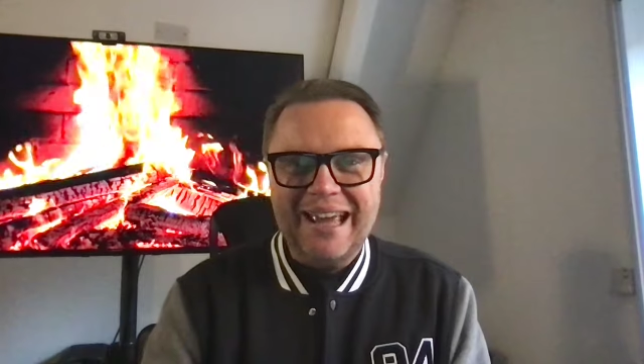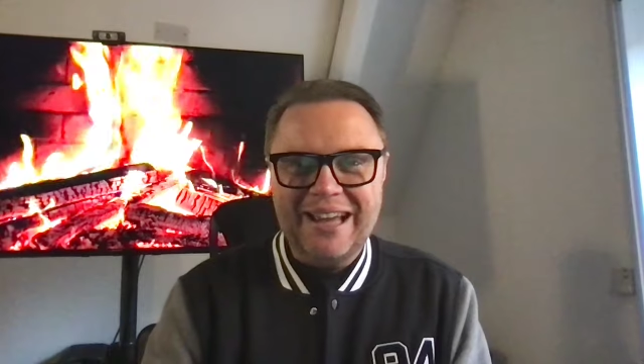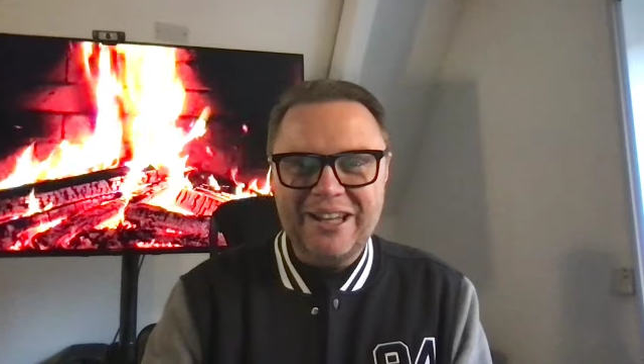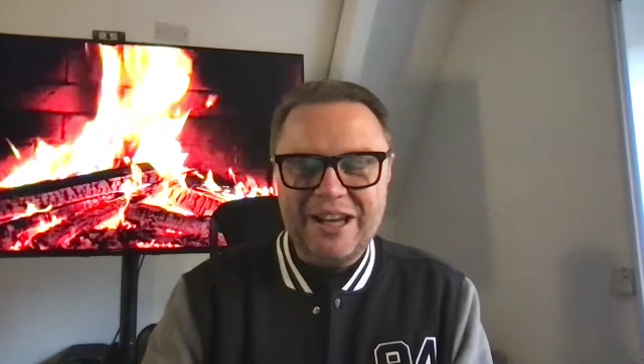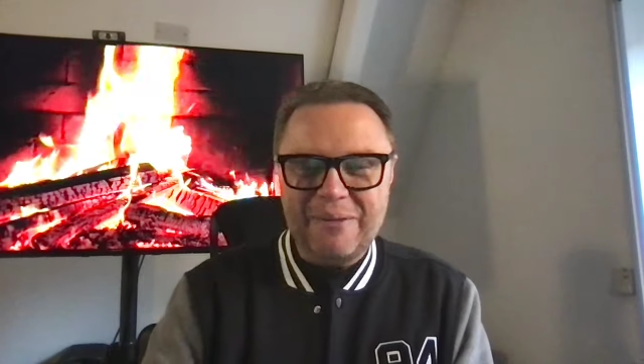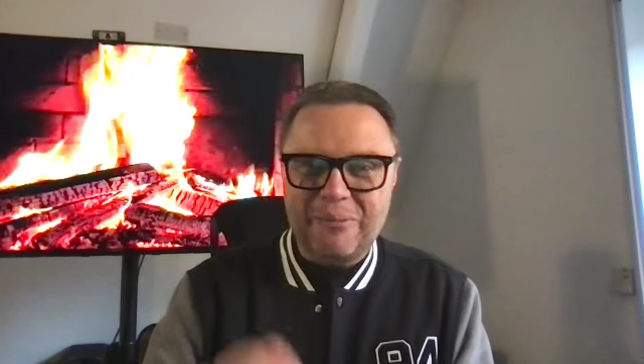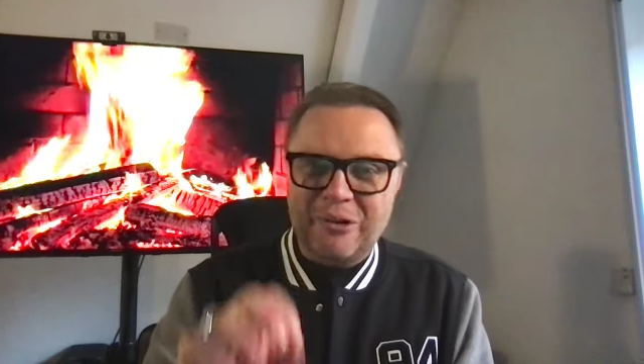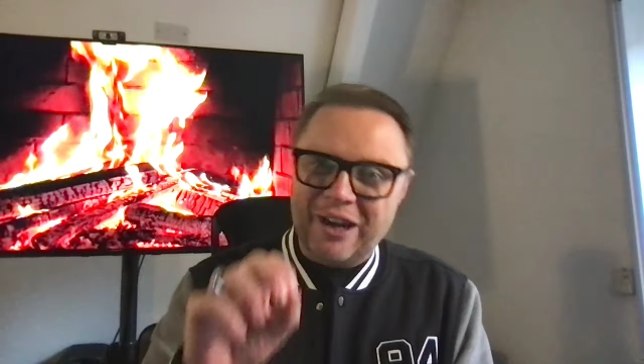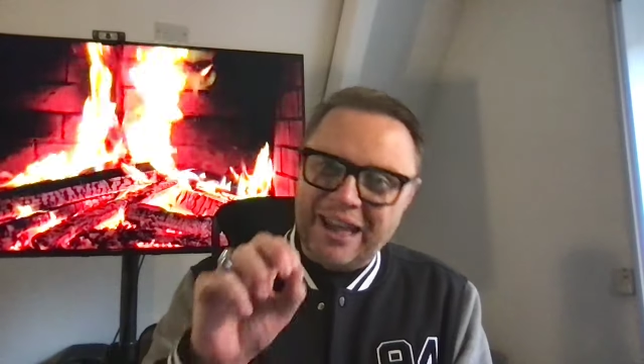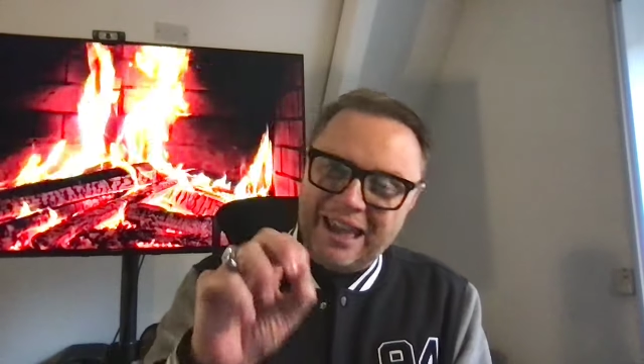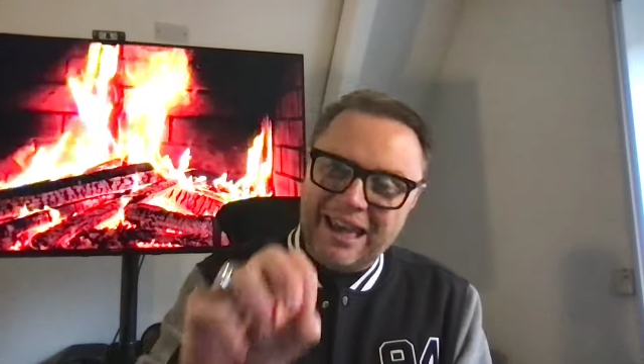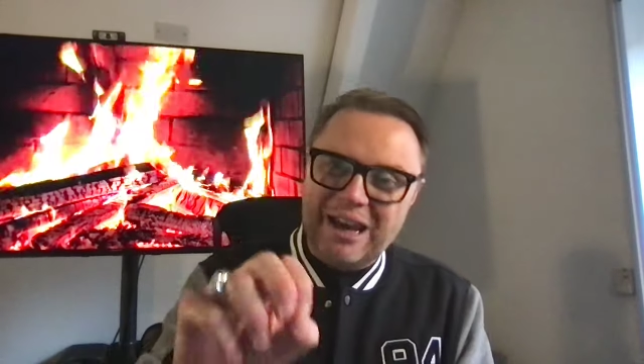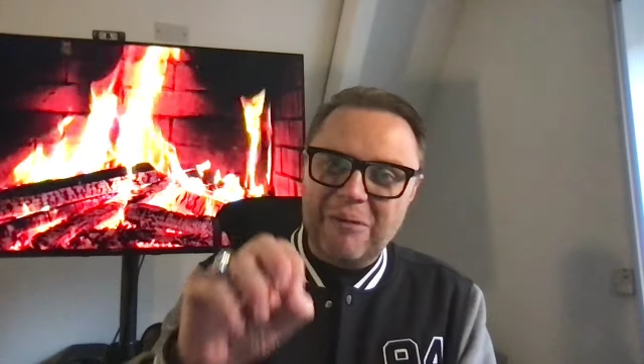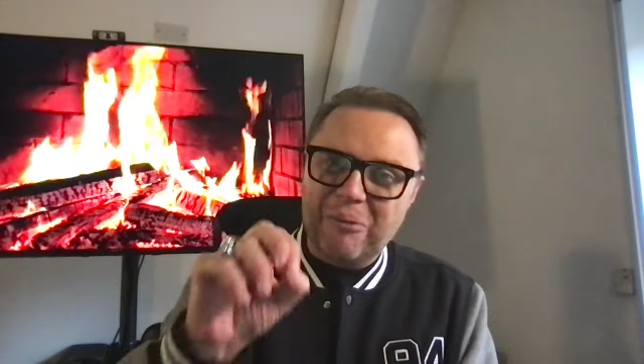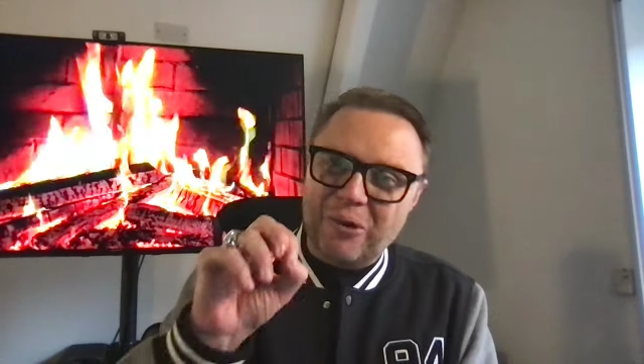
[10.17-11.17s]
And yet we're
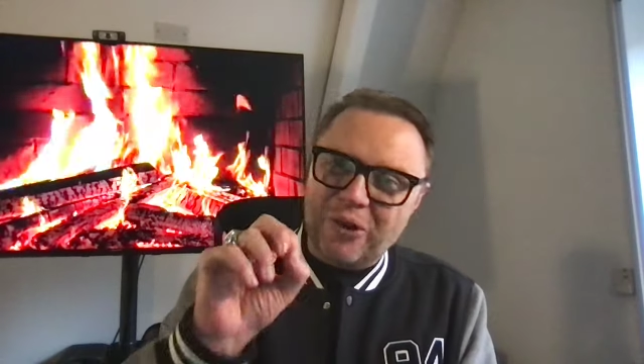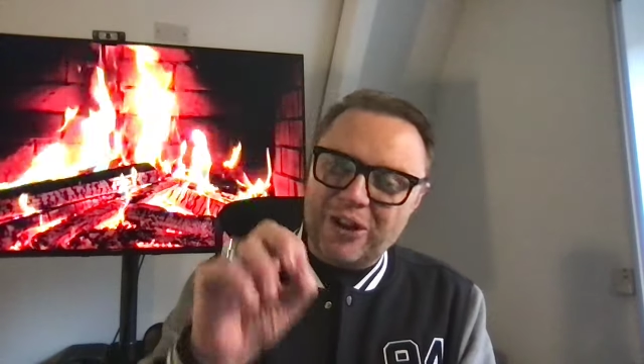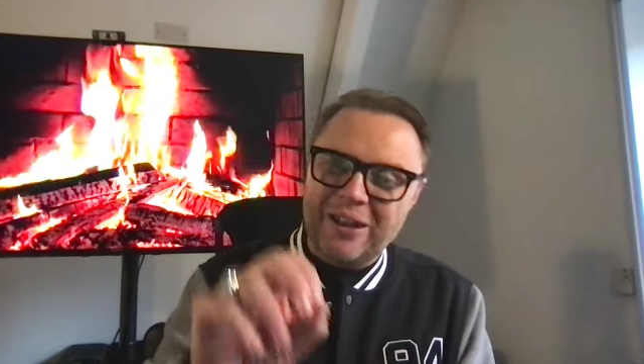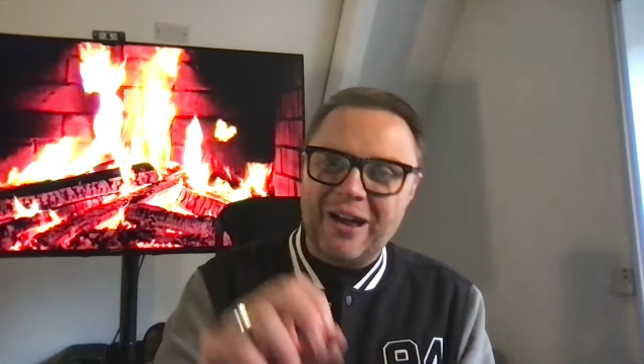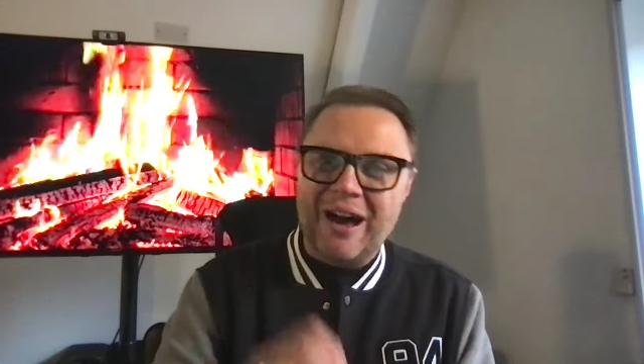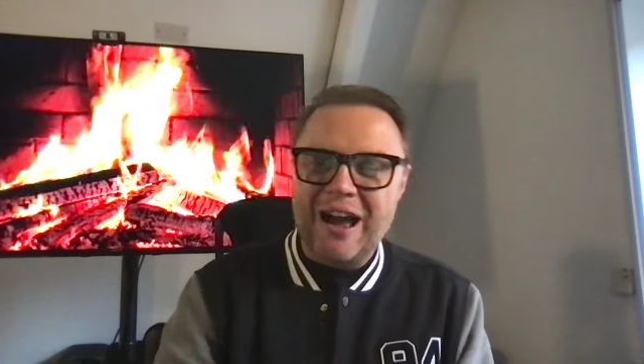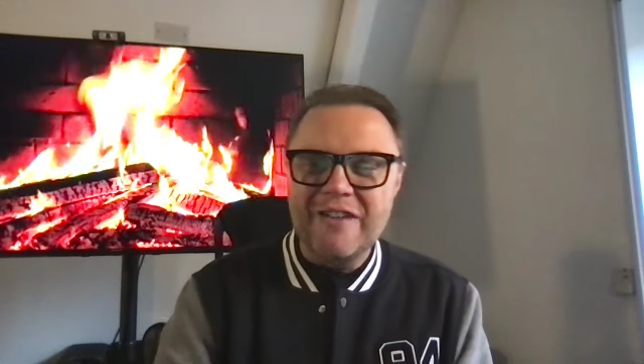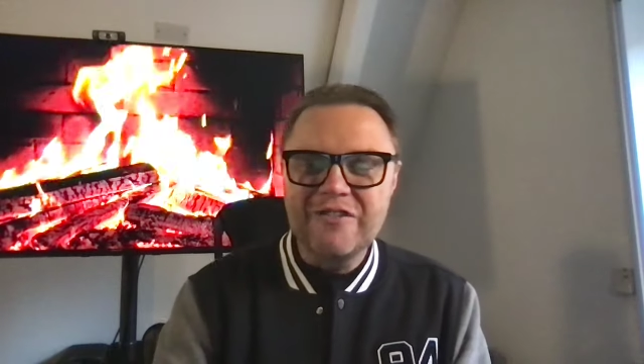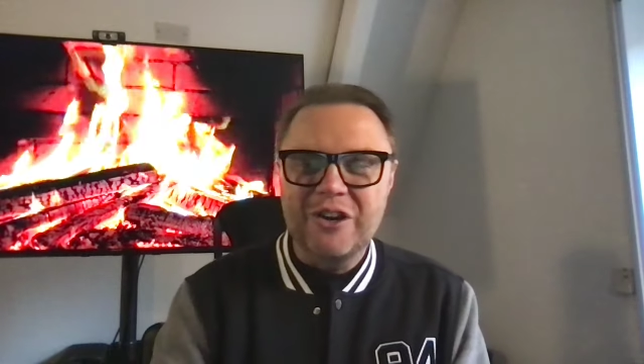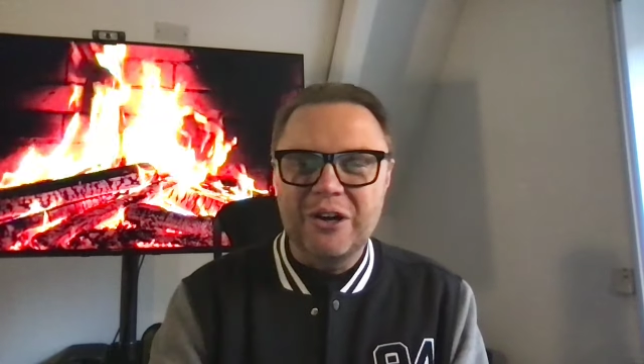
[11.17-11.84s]
here, we're alive.